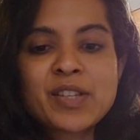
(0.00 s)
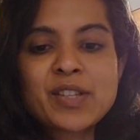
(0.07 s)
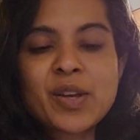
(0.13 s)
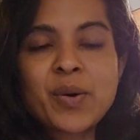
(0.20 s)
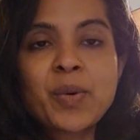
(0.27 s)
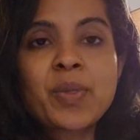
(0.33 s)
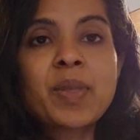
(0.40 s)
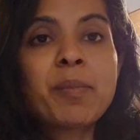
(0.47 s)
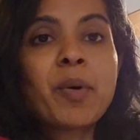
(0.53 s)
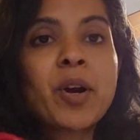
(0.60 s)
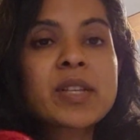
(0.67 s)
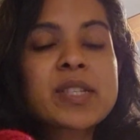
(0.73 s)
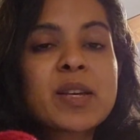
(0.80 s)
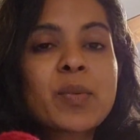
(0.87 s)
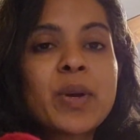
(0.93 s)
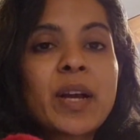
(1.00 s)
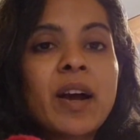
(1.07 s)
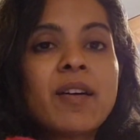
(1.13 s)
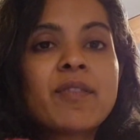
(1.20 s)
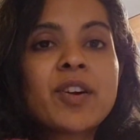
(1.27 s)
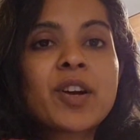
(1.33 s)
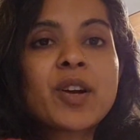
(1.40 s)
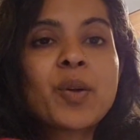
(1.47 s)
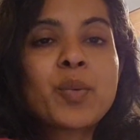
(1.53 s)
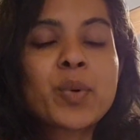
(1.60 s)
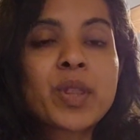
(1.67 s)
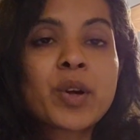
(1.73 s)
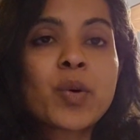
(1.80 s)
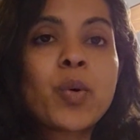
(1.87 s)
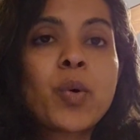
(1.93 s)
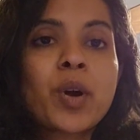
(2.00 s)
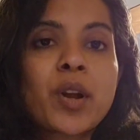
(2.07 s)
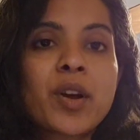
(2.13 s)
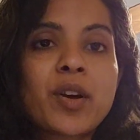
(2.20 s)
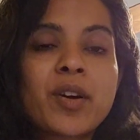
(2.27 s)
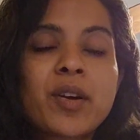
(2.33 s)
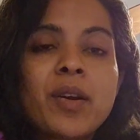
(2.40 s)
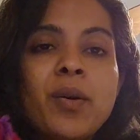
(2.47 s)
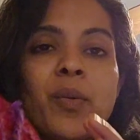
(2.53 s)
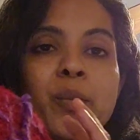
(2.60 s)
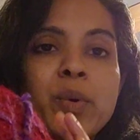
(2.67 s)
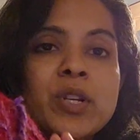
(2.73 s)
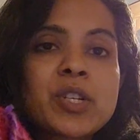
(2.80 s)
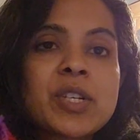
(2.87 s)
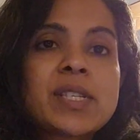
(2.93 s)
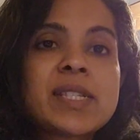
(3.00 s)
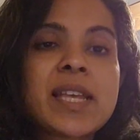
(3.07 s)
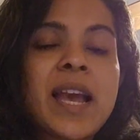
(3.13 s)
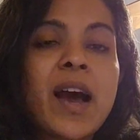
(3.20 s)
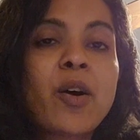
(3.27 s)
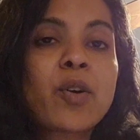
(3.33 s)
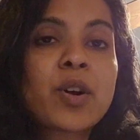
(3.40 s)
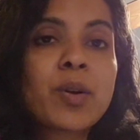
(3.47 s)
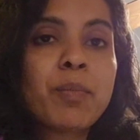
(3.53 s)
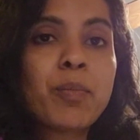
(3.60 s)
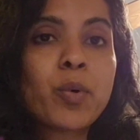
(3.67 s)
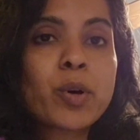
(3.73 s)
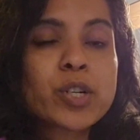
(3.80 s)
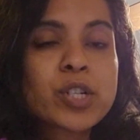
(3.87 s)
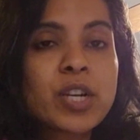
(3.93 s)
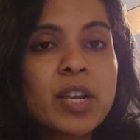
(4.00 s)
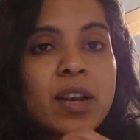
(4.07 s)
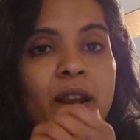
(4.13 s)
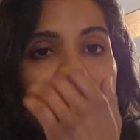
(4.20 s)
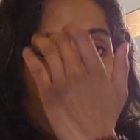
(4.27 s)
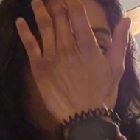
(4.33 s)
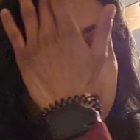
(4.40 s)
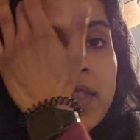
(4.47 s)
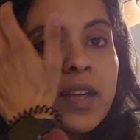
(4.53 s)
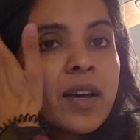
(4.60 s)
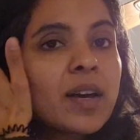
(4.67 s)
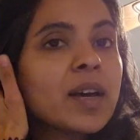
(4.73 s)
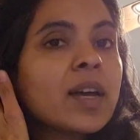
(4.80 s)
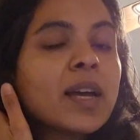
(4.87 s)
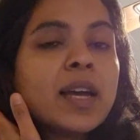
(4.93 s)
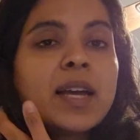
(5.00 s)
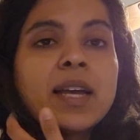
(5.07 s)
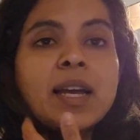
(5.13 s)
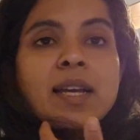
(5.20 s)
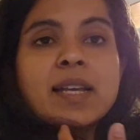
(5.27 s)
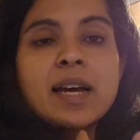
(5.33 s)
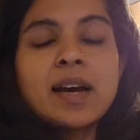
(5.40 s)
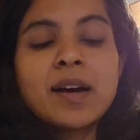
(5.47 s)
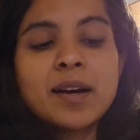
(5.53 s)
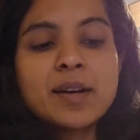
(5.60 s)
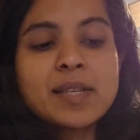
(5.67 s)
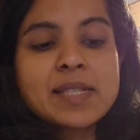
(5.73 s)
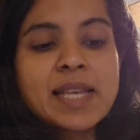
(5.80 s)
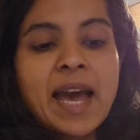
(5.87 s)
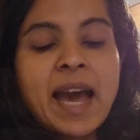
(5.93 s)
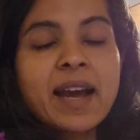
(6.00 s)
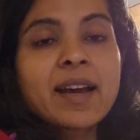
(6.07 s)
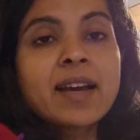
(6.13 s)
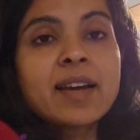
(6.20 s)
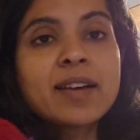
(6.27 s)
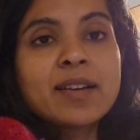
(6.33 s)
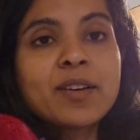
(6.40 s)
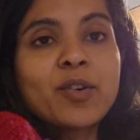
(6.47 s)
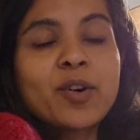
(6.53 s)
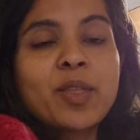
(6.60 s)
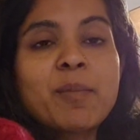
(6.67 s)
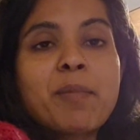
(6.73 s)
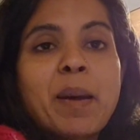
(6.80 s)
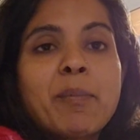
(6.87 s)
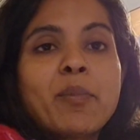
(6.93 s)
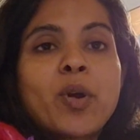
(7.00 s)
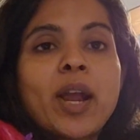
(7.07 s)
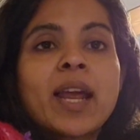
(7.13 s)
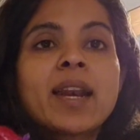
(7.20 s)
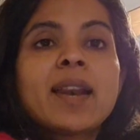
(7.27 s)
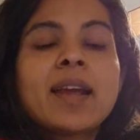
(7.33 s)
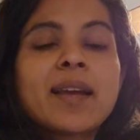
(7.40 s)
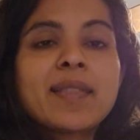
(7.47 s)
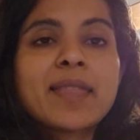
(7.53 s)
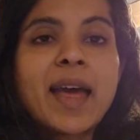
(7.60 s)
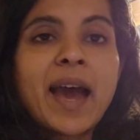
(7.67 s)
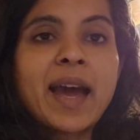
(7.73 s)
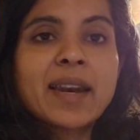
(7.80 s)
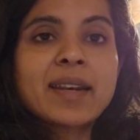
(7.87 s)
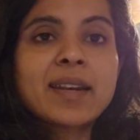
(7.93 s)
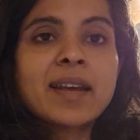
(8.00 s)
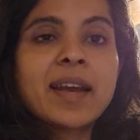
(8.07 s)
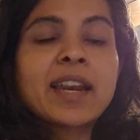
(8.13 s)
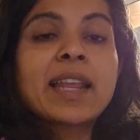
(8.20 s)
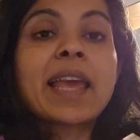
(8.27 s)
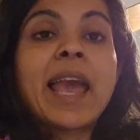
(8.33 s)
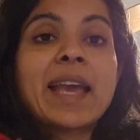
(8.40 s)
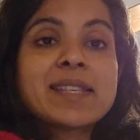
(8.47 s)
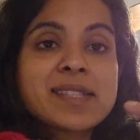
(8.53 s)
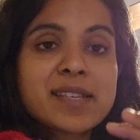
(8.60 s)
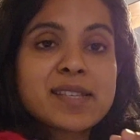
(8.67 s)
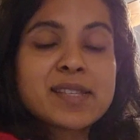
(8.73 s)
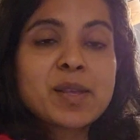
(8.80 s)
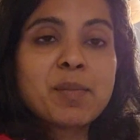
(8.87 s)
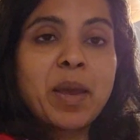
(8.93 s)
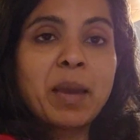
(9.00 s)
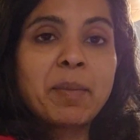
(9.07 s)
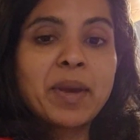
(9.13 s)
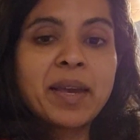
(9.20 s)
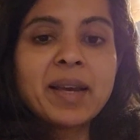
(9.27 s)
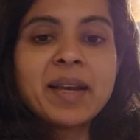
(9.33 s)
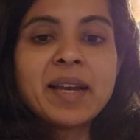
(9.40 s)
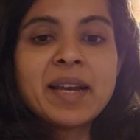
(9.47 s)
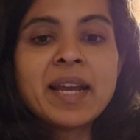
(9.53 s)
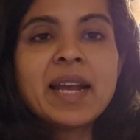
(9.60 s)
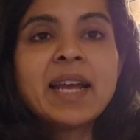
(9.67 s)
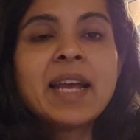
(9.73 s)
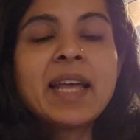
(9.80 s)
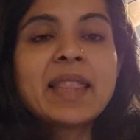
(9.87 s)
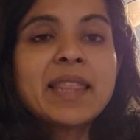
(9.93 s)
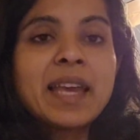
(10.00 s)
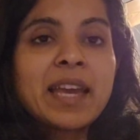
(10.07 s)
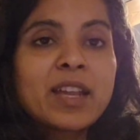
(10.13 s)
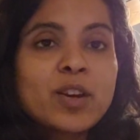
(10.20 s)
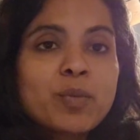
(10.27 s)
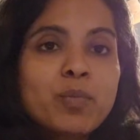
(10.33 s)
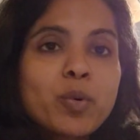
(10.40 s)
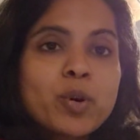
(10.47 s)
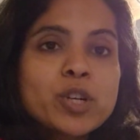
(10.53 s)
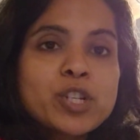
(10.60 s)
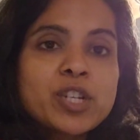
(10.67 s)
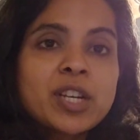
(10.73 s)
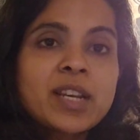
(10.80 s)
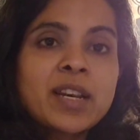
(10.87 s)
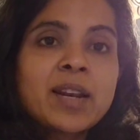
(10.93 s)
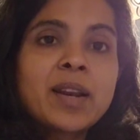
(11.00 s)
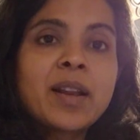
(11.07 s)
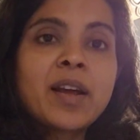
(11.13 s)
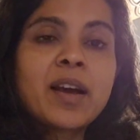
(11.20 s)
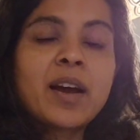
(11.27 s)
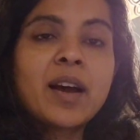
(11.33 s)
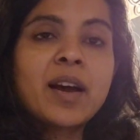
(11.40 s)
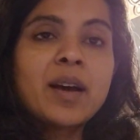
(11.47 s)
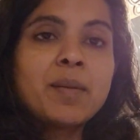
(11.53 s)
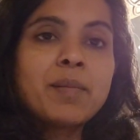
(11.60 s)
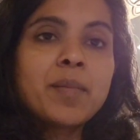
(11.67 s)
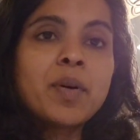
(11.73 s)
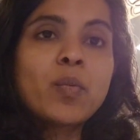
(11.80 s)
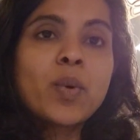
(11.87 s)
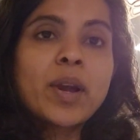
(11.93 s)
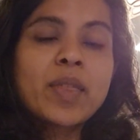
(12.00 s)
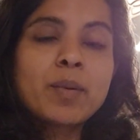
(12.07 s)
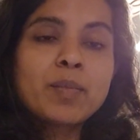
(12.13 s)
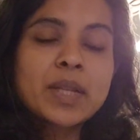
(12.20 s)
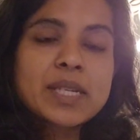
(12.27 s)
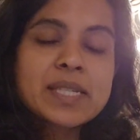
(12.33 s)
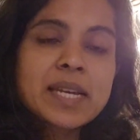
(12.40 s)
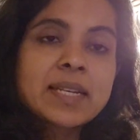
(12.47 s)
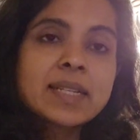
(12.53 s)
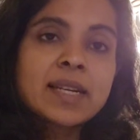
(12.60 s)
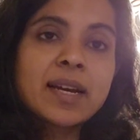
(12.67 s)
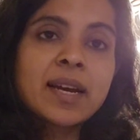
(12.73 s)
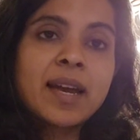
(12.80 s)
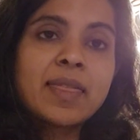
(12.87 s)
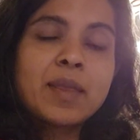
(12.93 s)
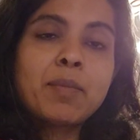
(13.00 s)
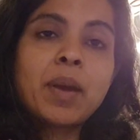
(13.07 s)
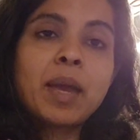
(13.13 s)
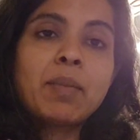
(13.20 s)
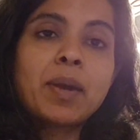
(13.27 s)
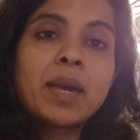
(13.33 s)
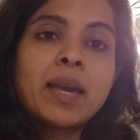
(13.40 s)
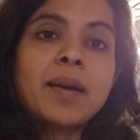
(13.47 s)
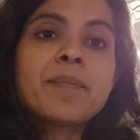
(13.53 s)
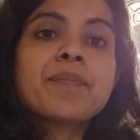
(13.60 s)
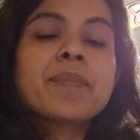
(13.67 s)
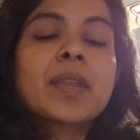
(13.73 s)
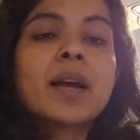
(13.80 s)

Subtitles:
So the parts that we covered were the chorion, which is the outer portion of the sac or the membrane that encases the baby. The inner portion where the placenta and the baby